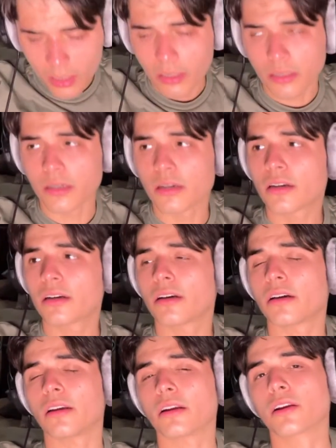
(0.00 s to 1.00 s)

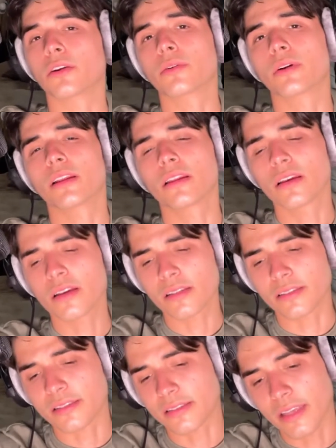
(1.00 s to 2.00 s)
good,
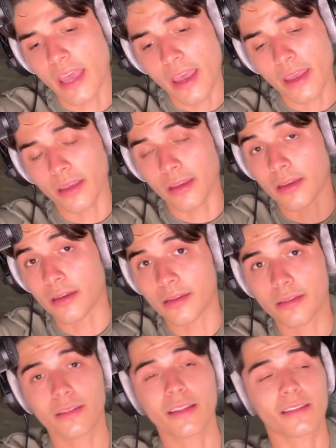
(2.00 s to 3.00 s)
Gorillaz gang?
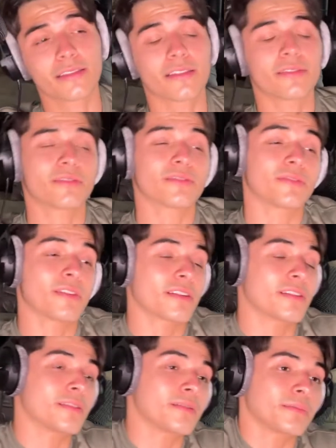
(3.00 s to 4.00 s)
That sounds
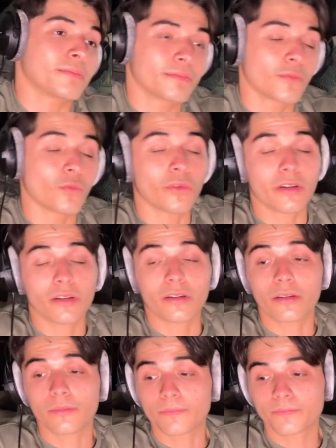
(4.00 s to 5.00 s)
fucking weird.
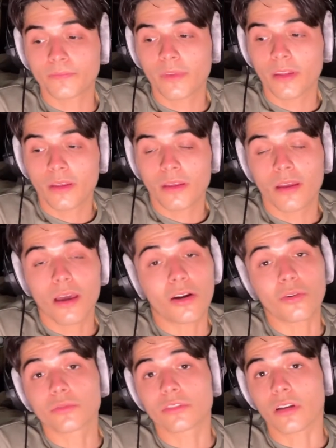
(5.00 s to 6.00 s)
I don't
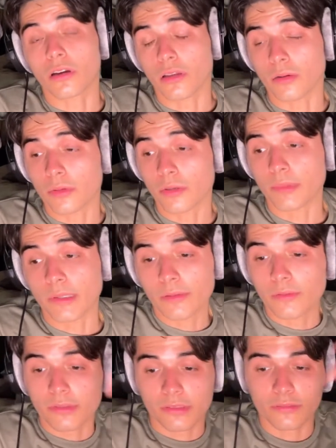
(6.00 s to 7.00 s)
know what to call y'all, bro, but
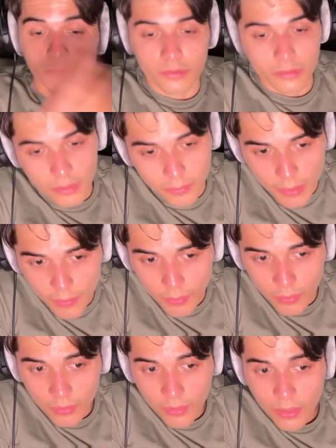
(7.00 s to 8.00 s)
what's good,
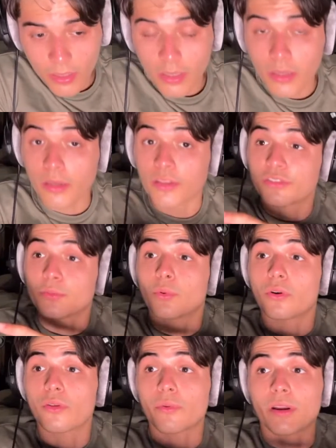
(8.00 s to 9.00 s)
people? It's your
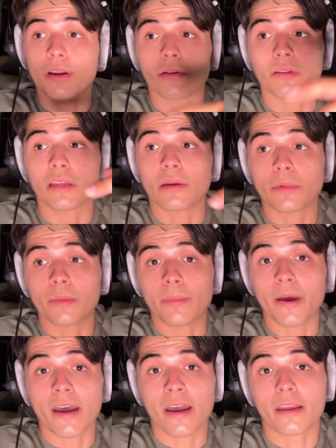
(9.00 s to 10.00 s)
boy, the one and only. I'm
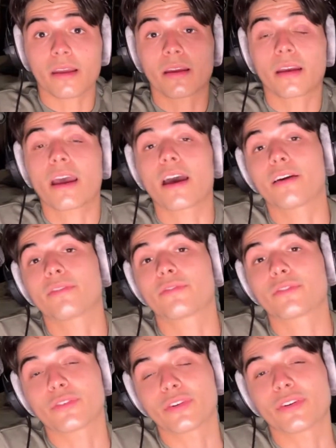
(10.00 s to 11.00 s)
back
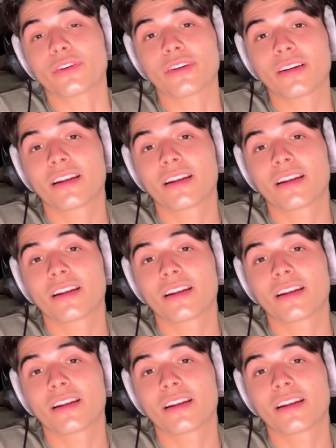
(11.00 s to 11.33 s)
after